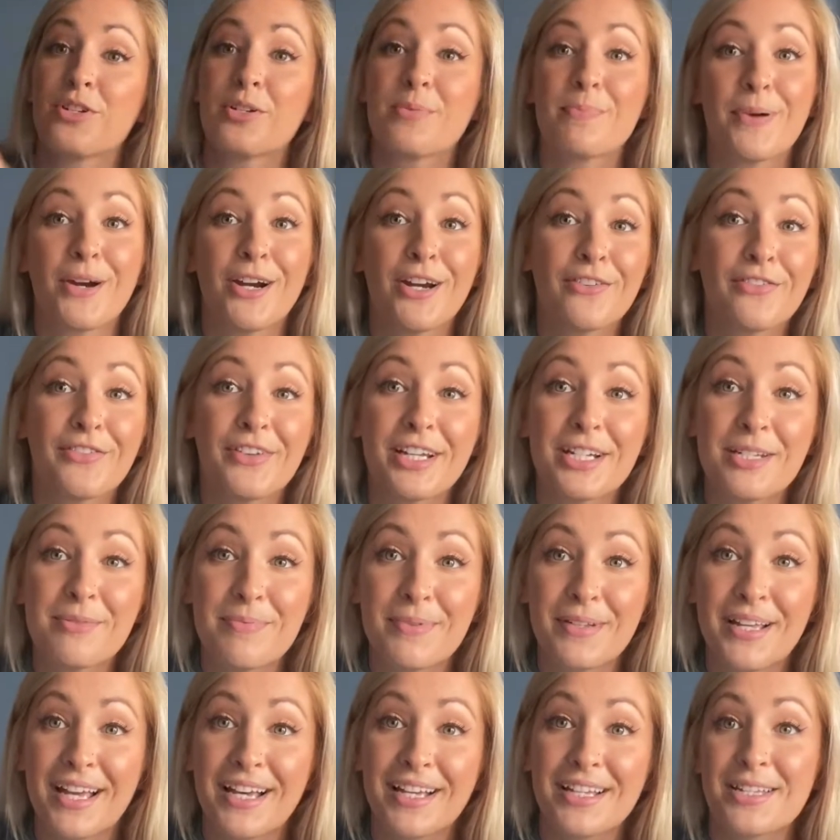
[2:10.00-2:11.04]
perfect
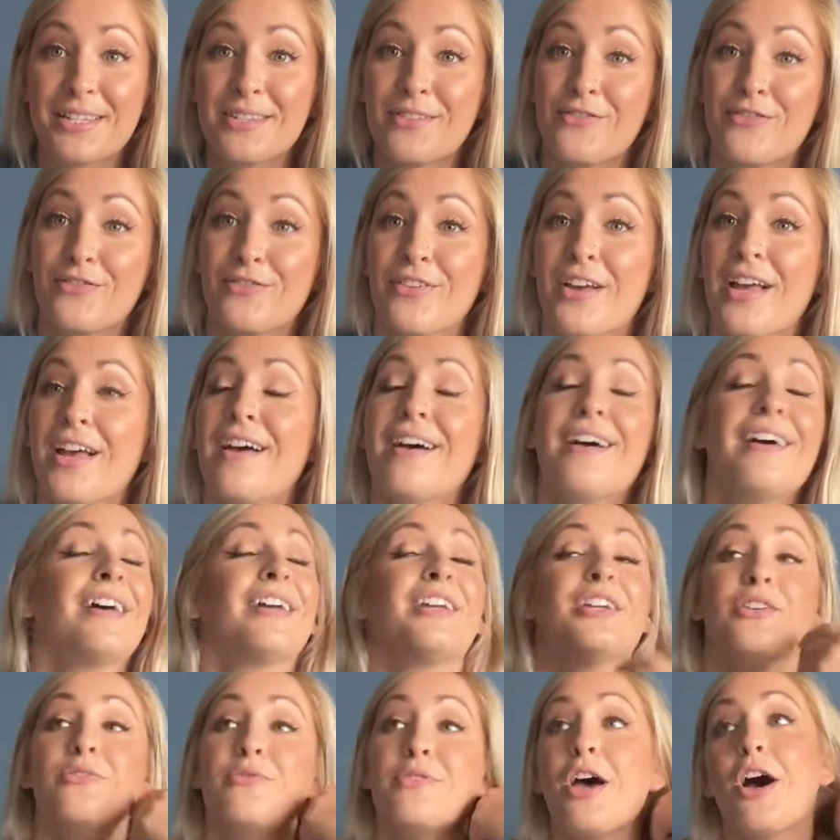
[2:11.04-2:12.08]
because if
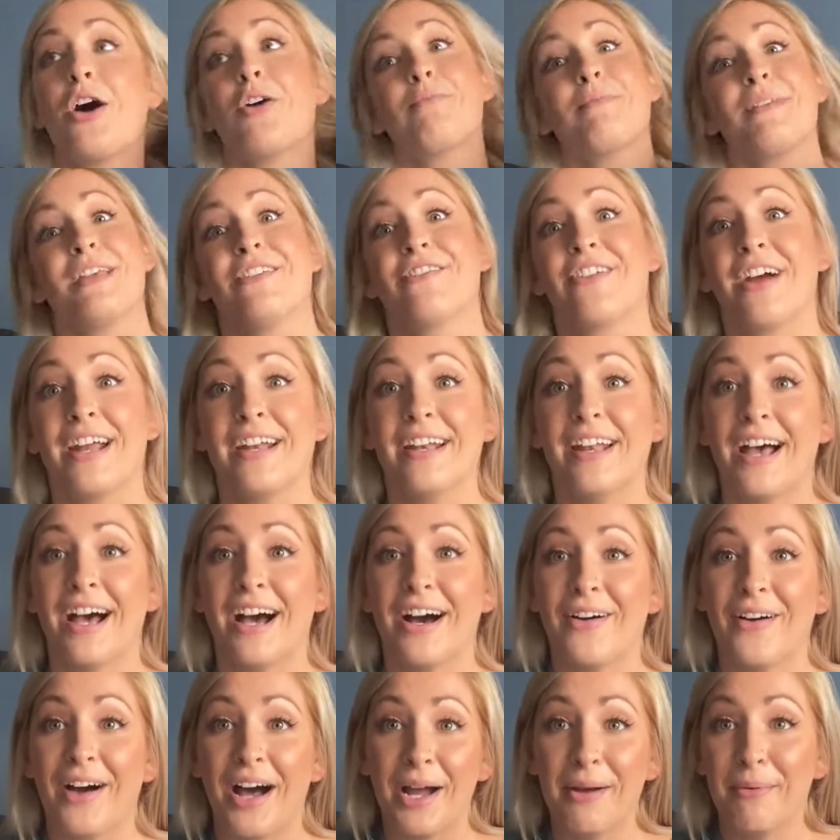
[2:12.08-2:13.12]
you know me right
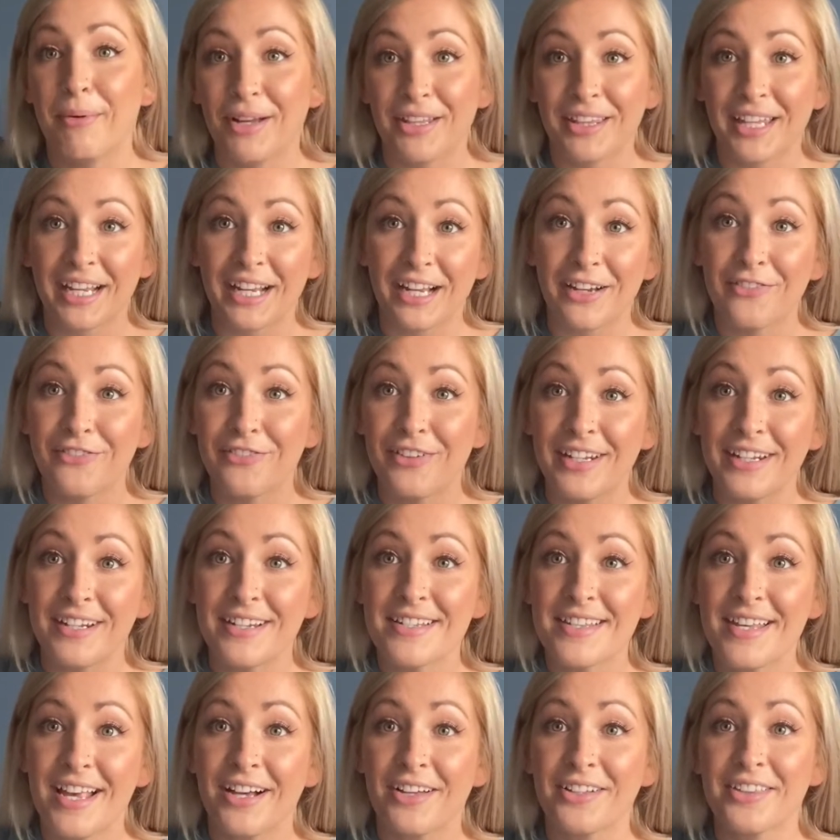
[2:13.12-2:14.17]
now, I'm on like a
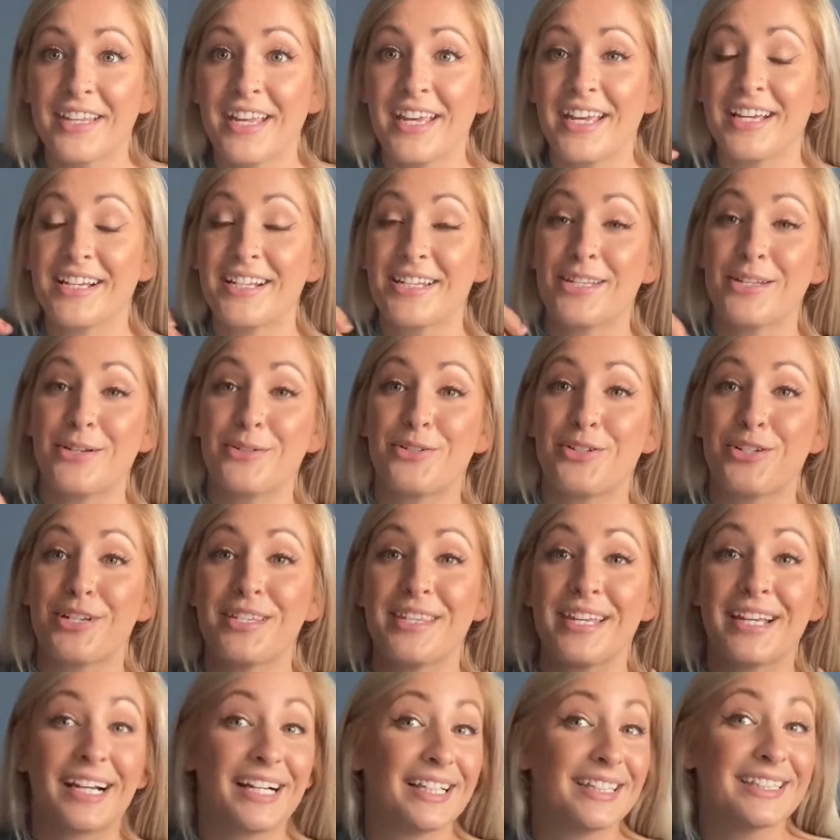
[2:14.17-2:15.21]
fitness health kick, so just
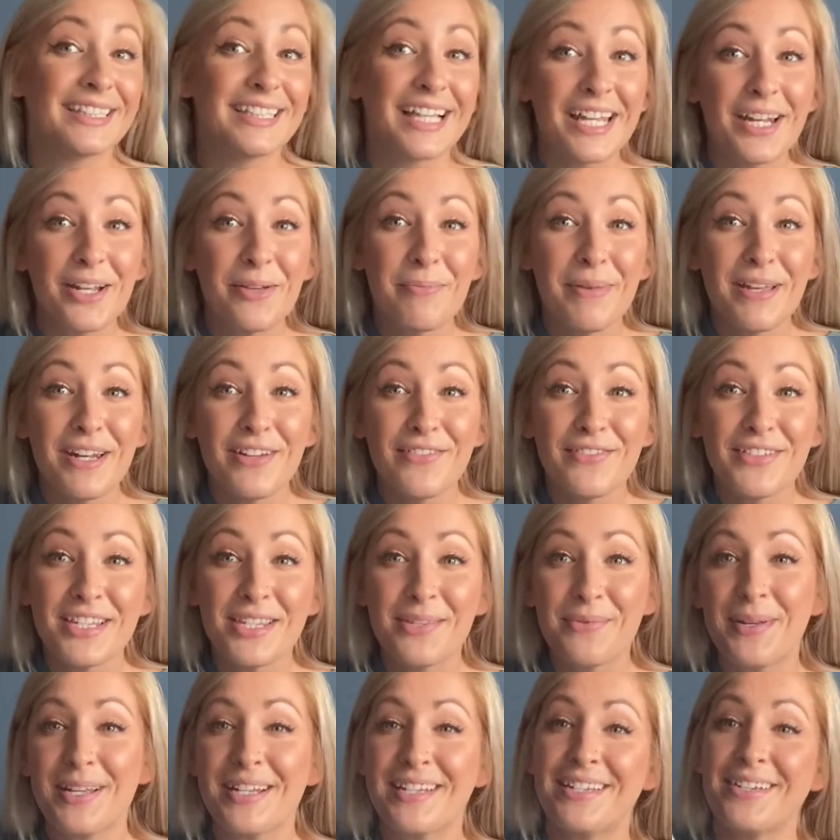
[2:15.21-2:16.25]
like a little bit of a
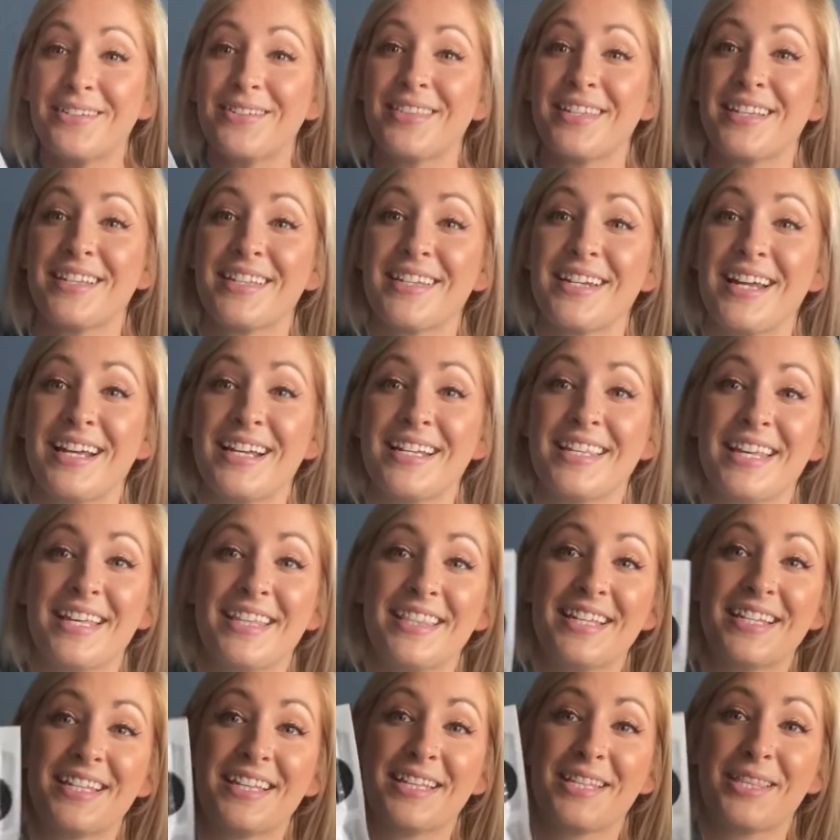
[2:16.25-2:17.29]
sweet tooth is nice, and
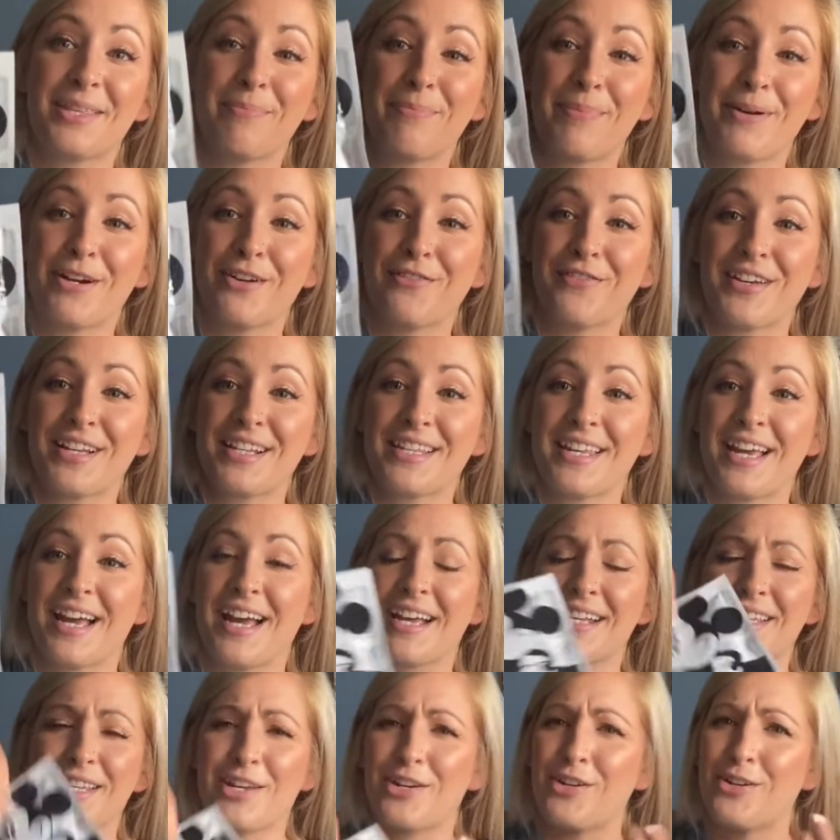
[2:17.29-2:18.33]
this is the perfect
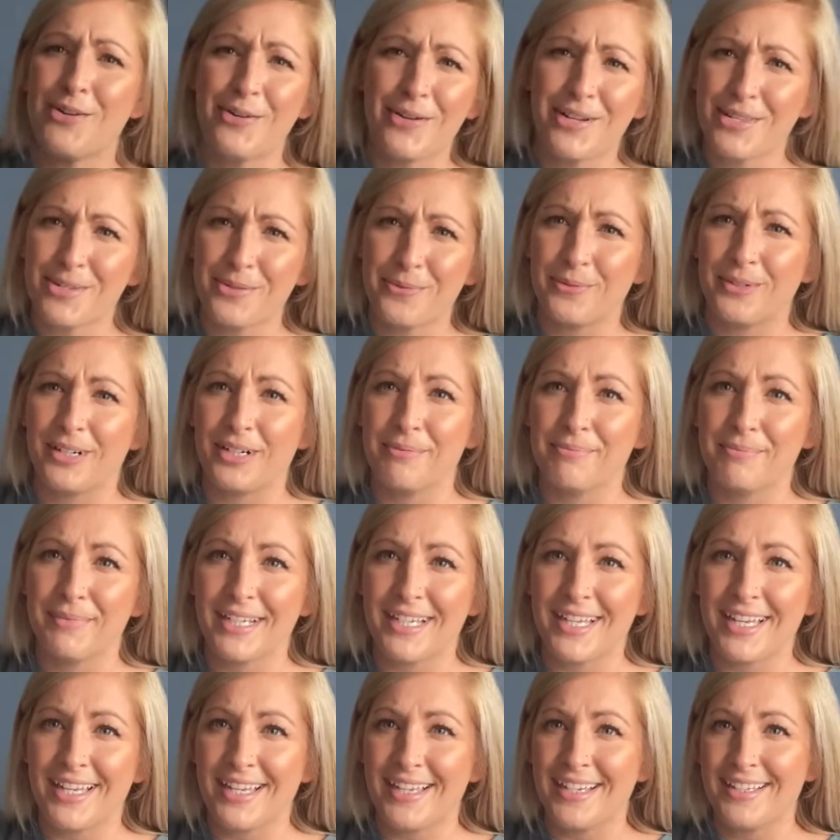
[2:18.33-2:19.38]
size, and who doesn't want
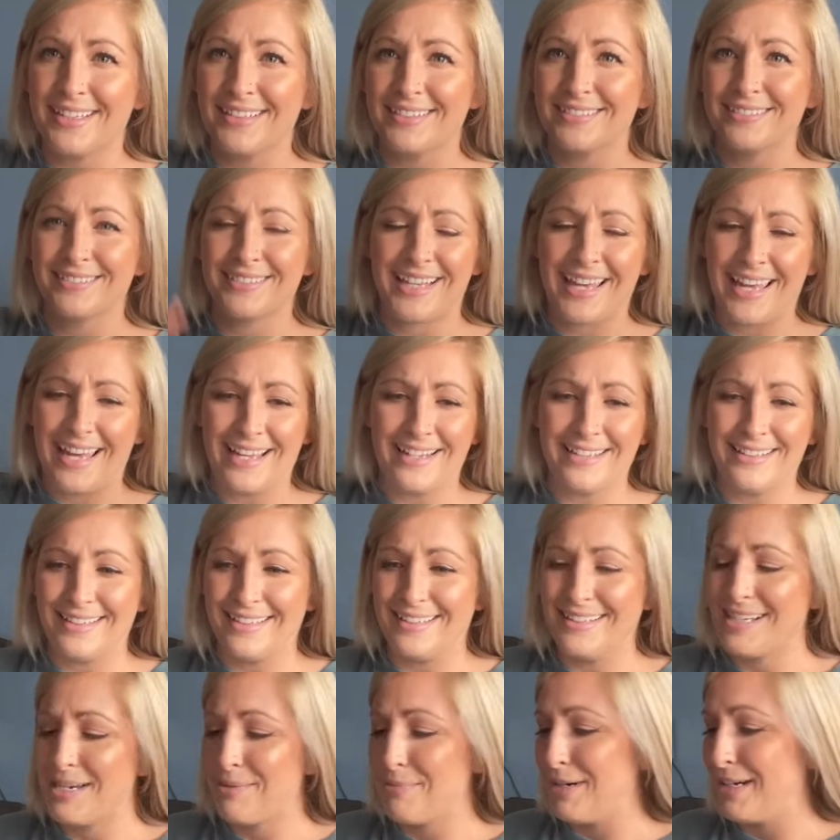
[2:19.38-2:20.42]
Mickey
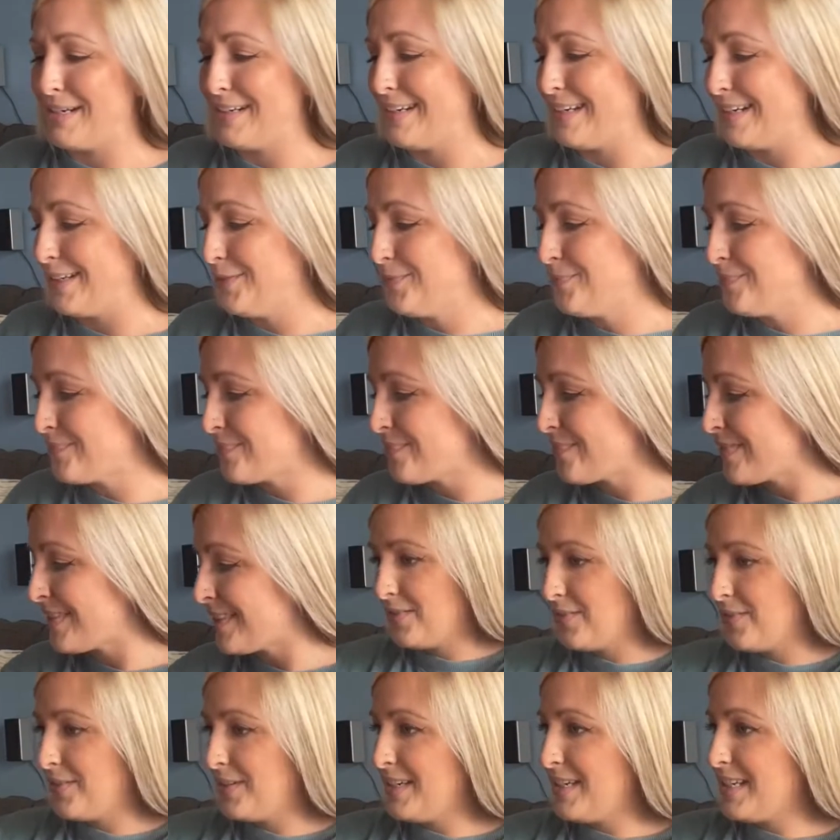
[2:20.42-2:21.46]
candy? Come on now.
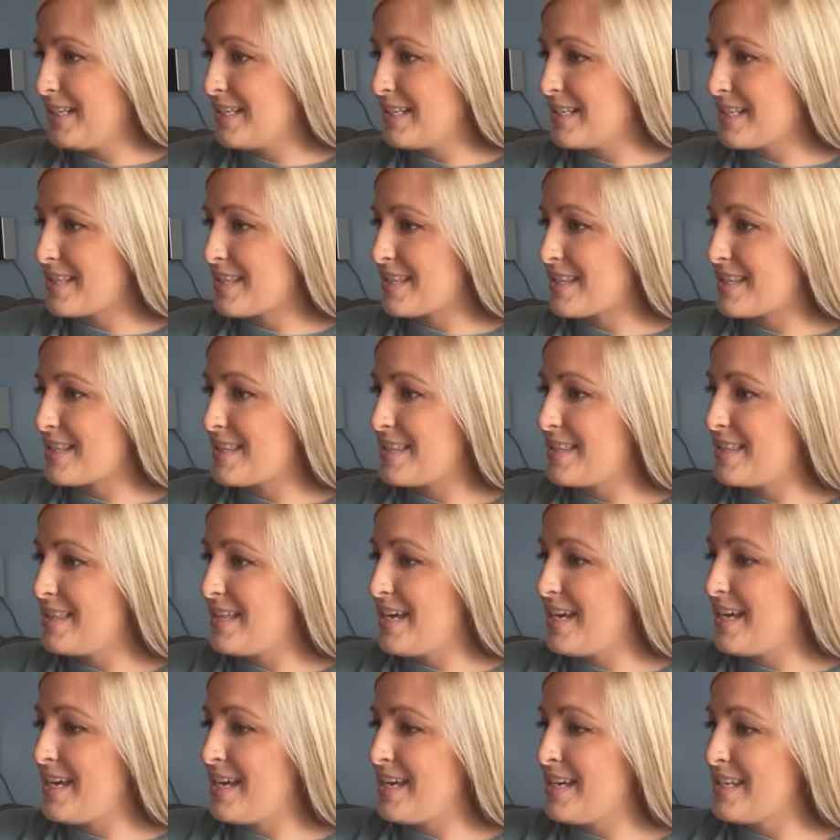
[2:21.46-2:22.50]
What is
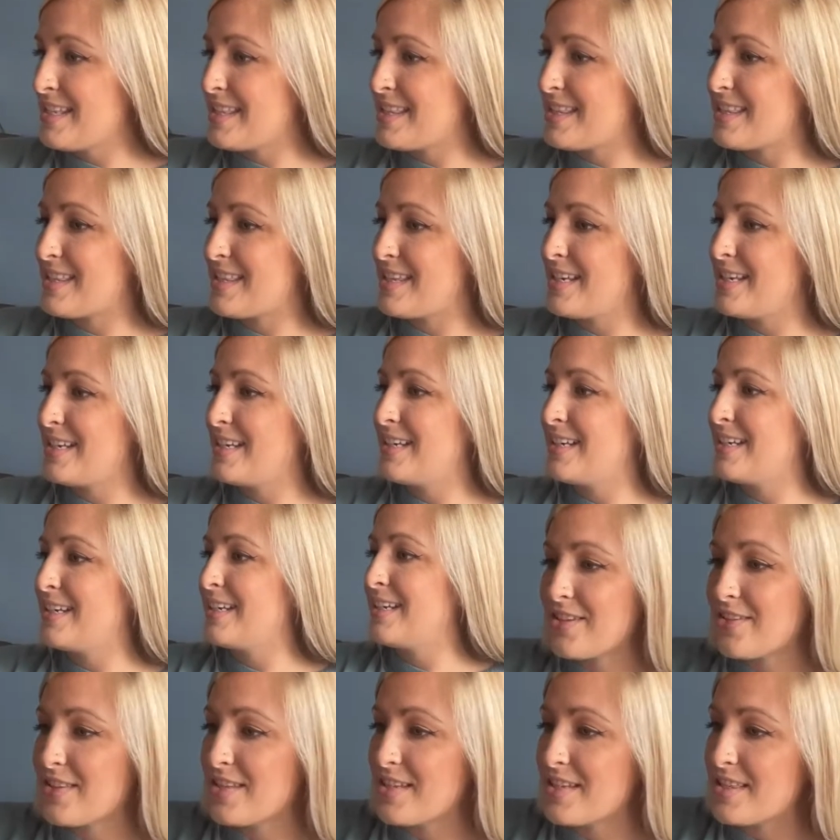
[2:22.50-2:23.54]
this?
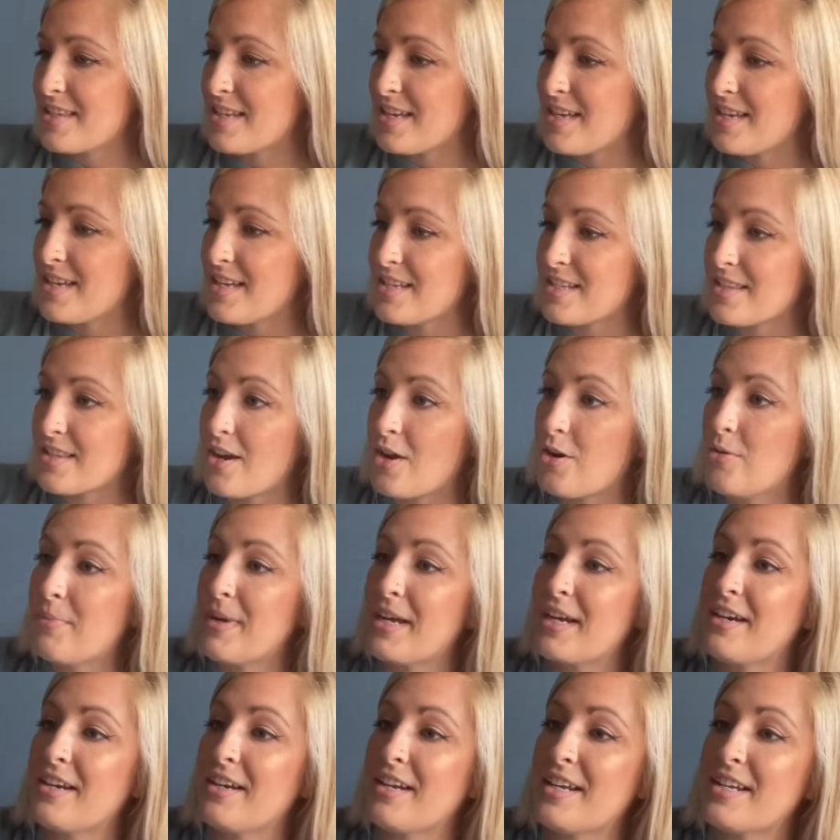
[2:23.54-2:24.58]
So this is, oh my
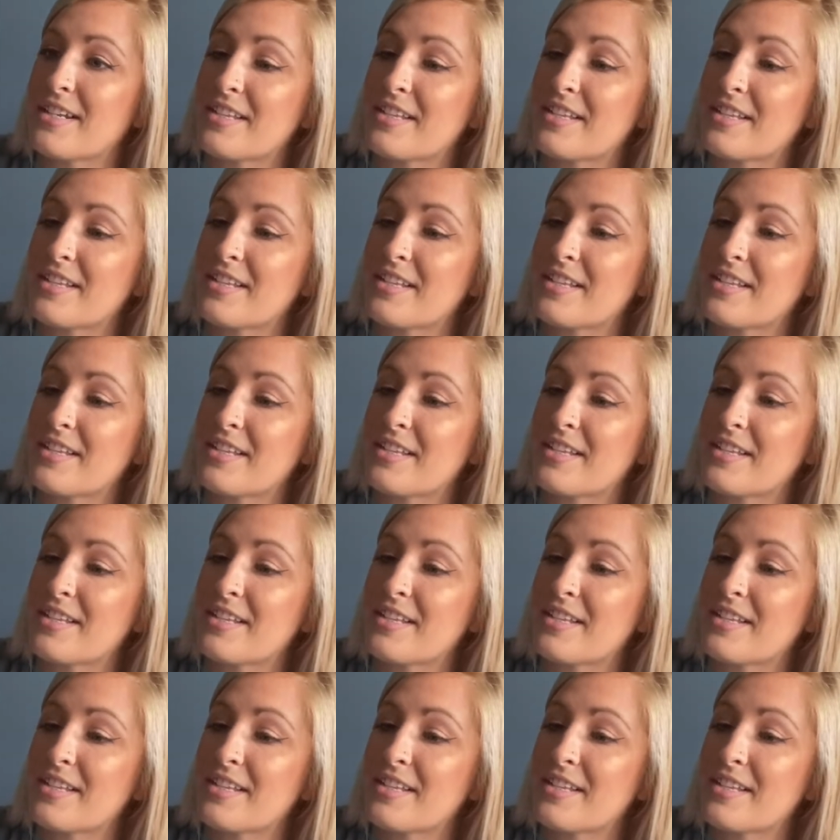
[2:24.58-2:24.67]
goodness,